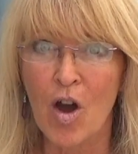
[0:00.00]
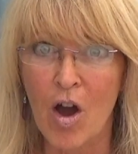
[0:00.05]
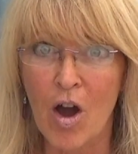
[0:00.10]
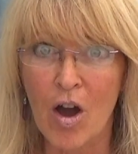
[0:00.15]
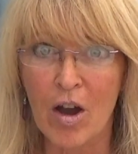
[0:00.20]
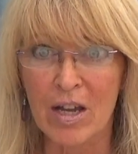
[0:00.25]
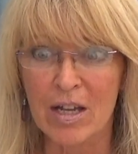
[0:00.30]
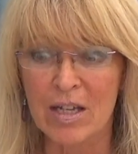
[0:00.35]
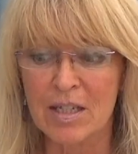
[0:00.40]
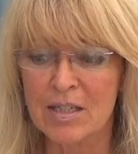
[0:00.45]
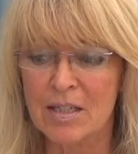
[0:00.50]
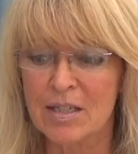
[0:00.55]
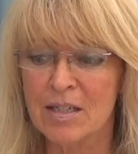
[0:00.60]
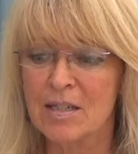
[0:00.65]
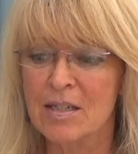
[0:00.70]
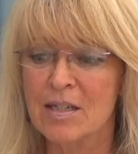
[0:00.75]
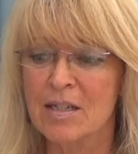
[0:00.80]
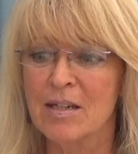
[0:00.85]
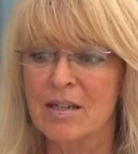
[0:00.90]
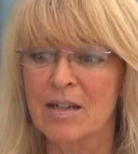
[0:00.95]

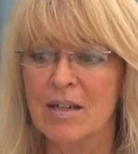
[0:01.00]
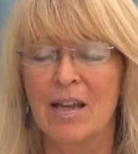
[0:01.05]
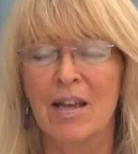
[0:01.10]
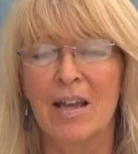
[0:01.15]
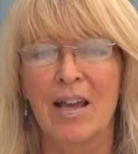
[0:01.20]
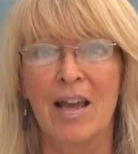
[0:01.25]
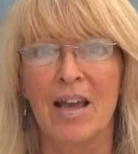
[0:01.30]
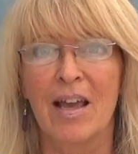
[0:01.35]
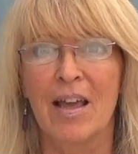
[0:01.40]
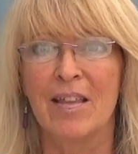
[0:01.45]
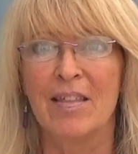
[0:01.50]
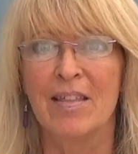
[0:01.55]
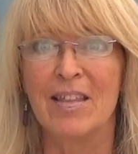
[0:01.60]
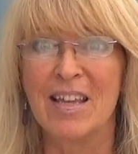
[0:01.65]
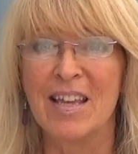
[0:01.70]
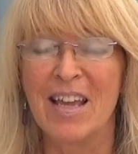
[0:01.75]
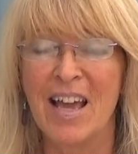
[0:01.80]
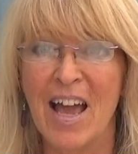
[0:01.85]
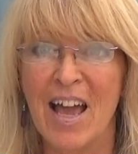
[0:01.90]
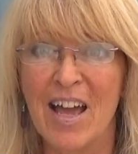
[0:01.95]
August.
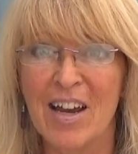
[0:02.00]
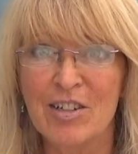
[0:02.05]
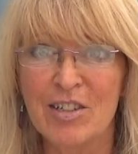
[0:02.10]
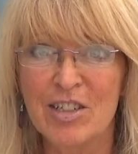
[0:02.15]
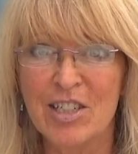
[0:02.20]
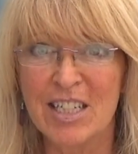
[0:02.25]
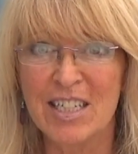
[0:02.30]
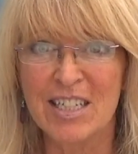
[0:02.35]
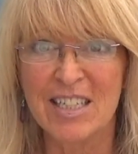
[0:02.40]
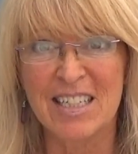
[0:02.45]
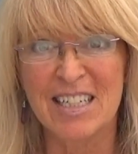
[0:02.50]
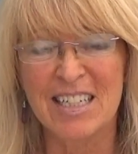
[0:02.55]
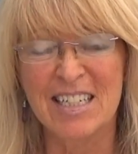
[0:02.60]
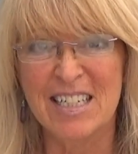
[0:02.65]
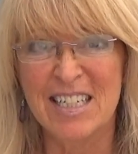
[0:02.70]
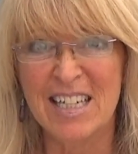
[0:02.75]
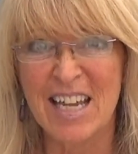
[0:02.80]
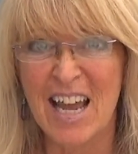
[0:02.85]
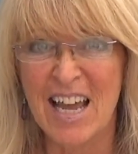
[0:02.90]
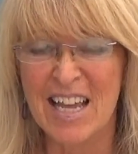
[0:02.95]
The energy is
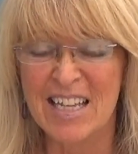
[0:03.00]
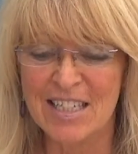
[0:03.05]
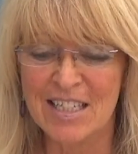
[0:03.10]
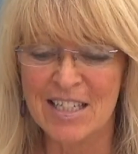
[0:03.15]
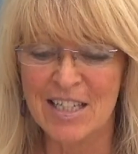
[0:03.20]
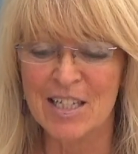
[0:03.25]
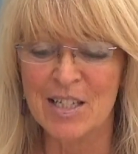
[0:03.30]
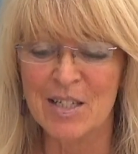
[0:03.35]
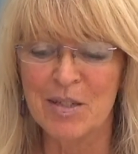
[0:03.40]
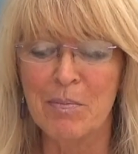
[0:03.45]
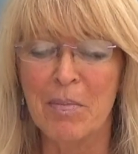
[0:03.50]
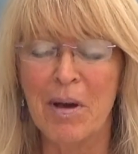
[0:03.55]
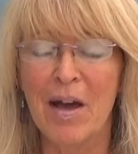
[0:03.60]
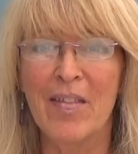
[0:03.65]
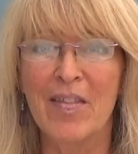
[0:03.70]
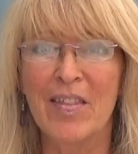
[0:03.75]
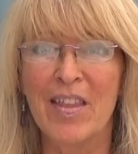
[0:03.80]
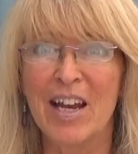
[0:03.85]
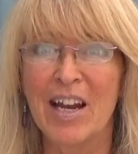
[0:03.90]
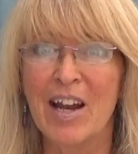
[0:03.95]
intense this
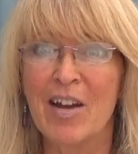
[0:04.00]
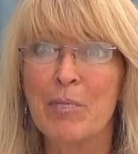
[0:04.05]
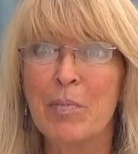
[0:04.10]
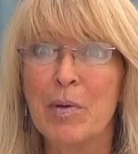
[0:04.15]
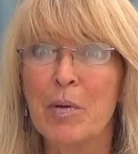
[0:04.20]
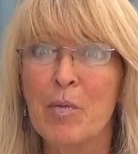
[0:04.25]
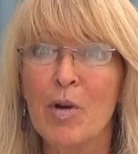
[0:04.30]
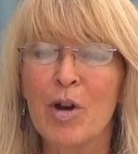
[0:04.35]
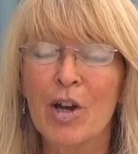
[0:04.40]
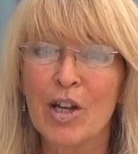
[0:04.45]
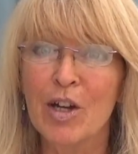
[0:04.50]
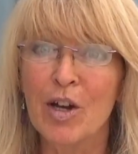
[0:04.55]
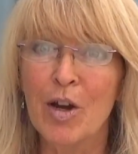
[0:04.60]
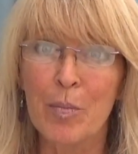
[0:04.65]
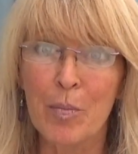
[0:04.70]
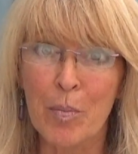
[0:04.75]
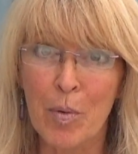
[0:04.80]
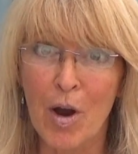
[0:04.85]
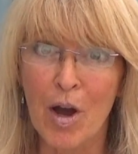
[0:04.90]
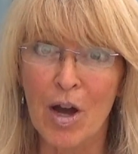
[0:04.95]
month, and I've been working
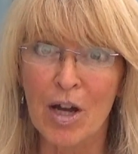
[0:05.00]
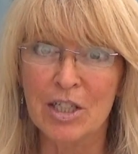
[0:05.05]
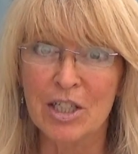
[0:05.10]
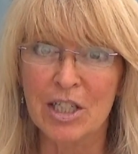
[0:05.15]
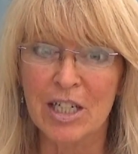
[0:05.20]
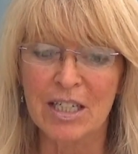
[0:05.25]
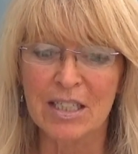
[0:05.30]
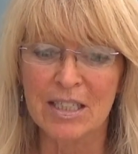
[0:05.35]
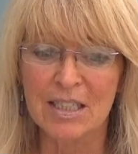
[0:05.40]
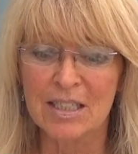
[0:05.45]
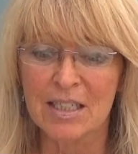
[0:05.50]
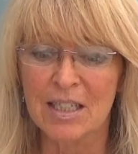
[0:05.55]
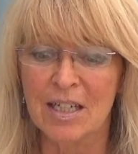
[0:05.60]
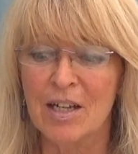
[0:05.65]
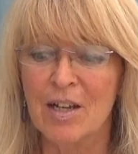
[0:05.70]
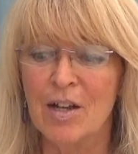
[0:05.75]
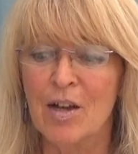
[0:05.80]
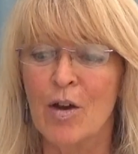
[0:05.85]
on projects